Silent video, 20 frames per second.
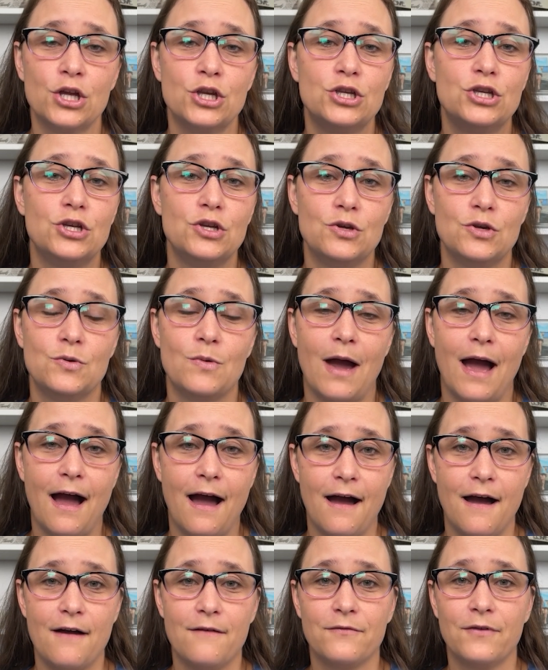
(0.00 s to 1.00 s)
Do you
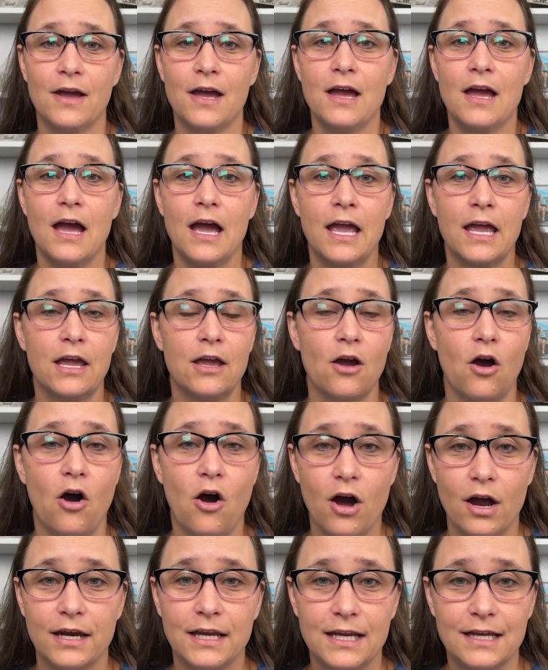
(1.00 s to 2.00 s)
have a
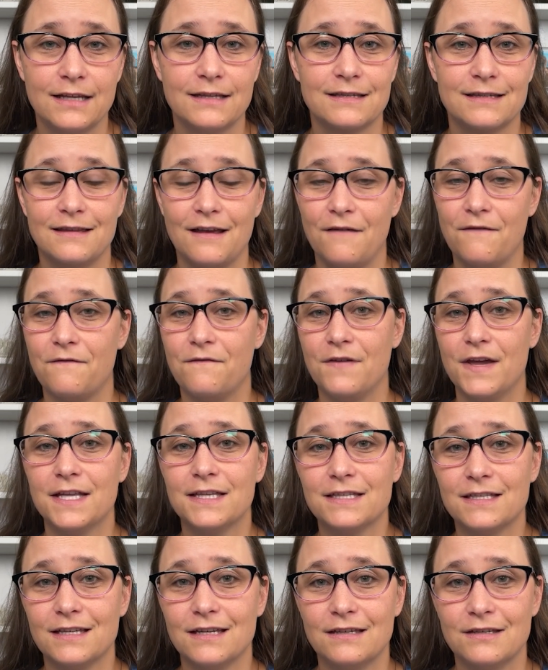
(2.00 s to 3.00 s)
audience that
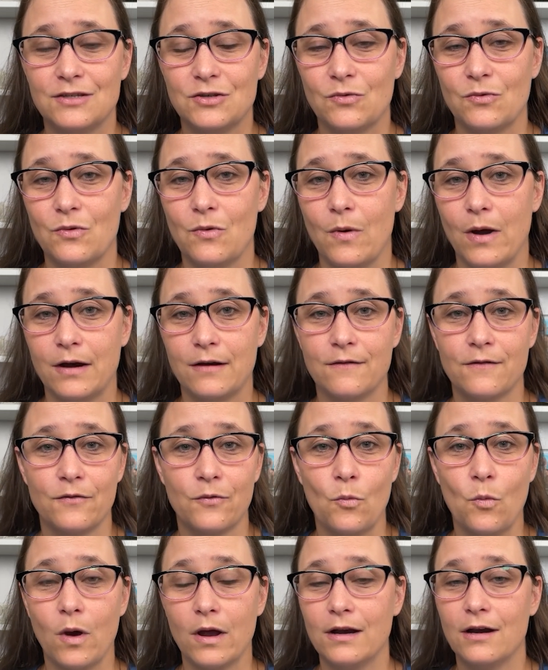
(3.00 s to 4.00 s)
fits into one of
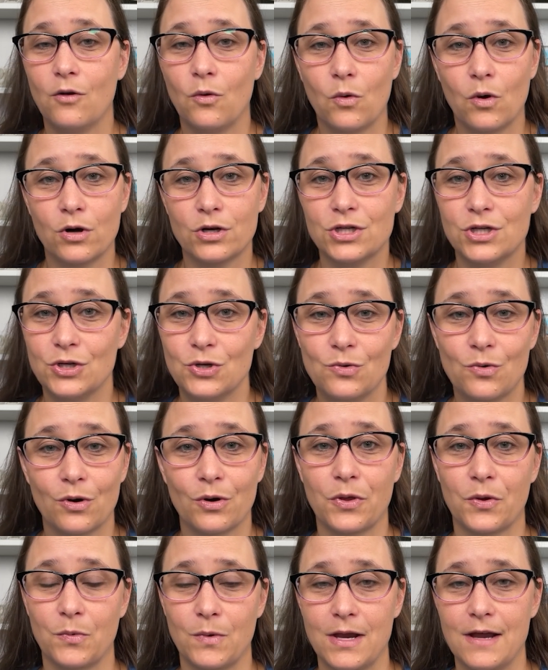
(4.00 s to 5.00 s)
one or two or
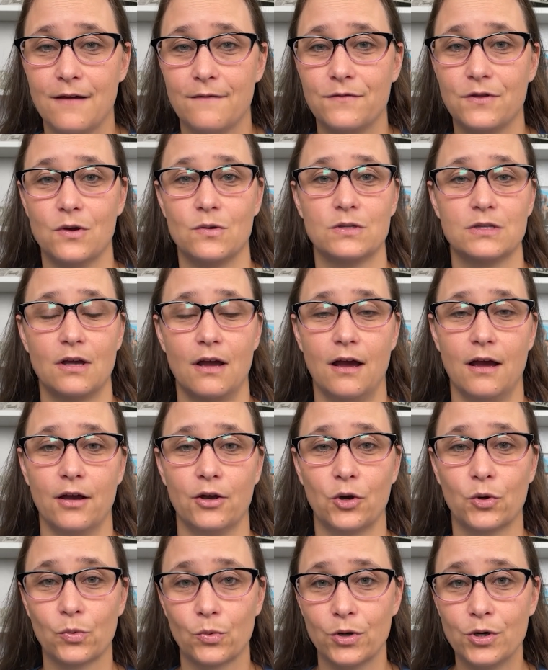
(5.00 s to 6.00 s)
three of those uh,
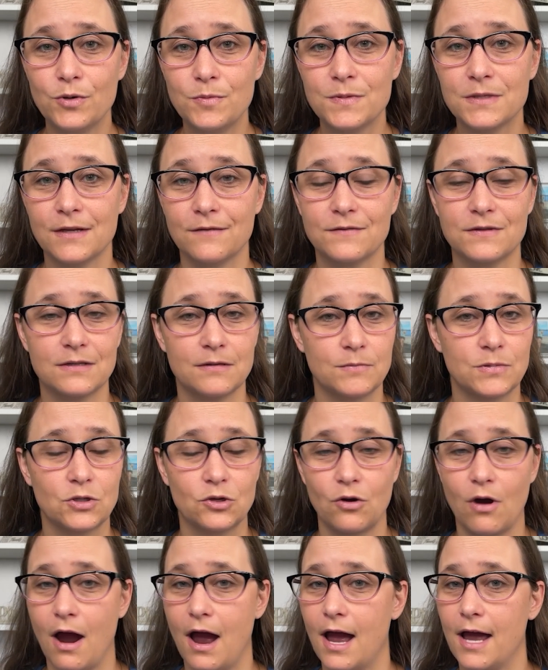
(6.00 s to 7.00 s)
groups of
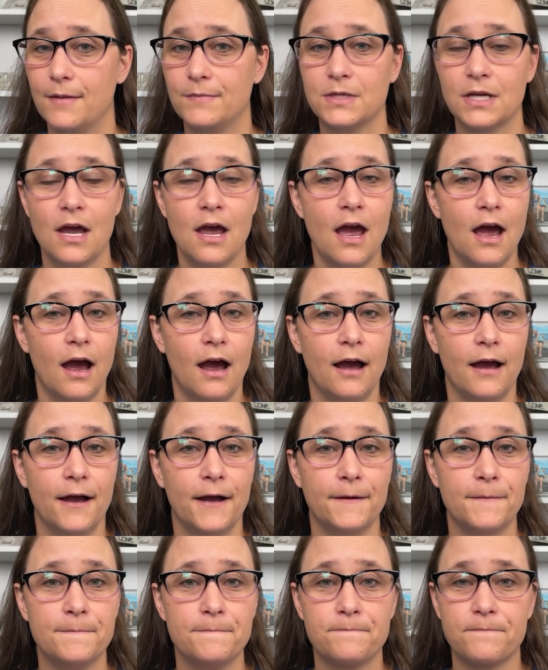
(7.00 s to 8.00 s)
subscribed,
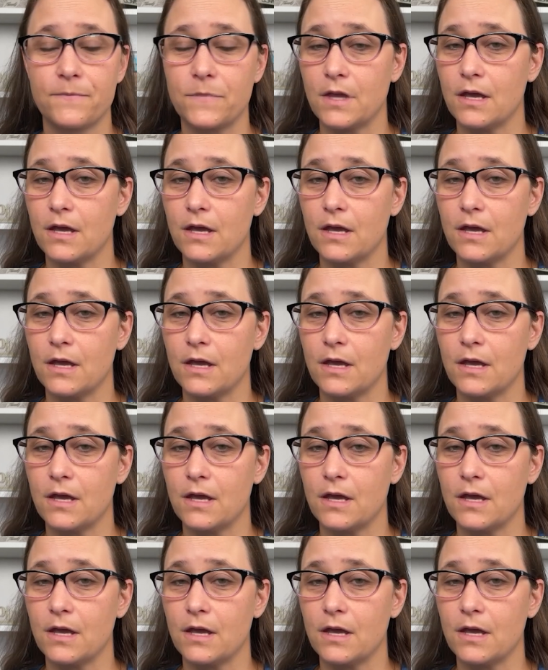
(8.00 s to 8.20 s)
um,